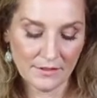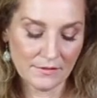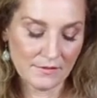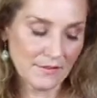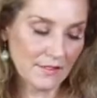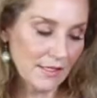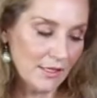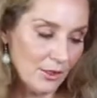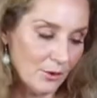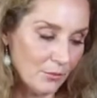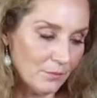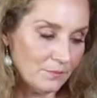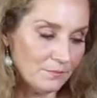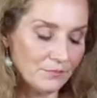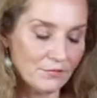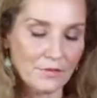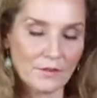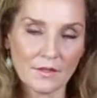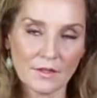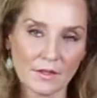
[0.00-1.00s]
So
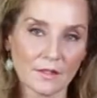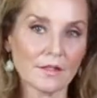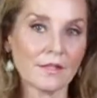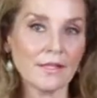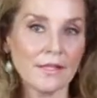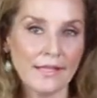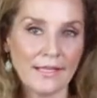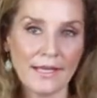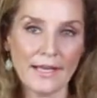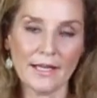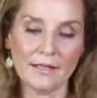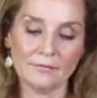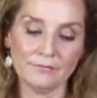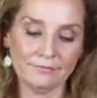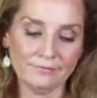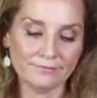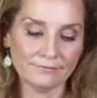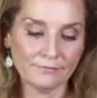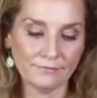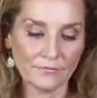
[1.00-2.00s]
yeah,
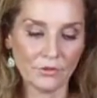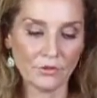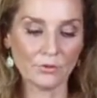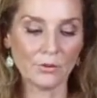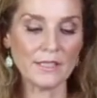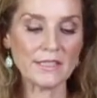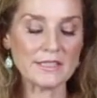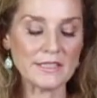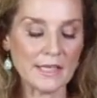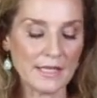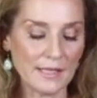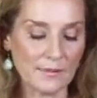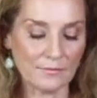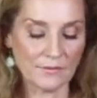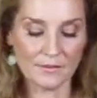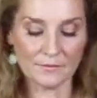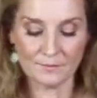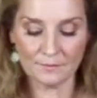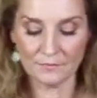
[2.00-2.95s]
3 times.